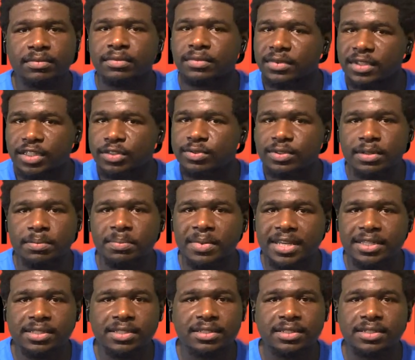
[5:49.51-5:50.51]
This was a
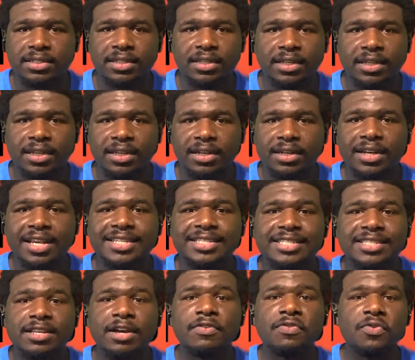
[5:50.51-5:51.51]
message that
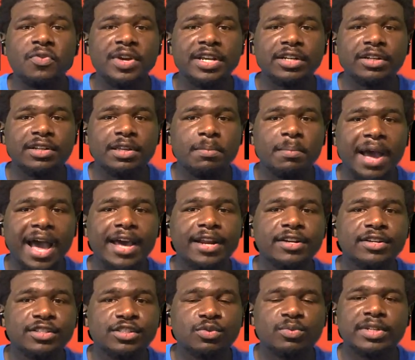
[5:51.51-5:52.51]
suffering only
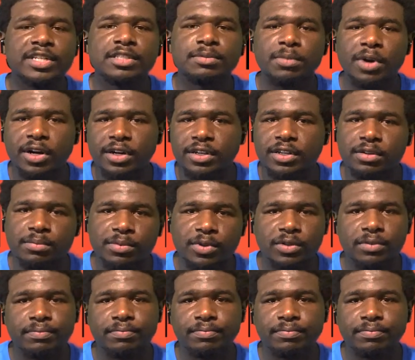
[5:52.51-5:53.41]
matters when it's marketable.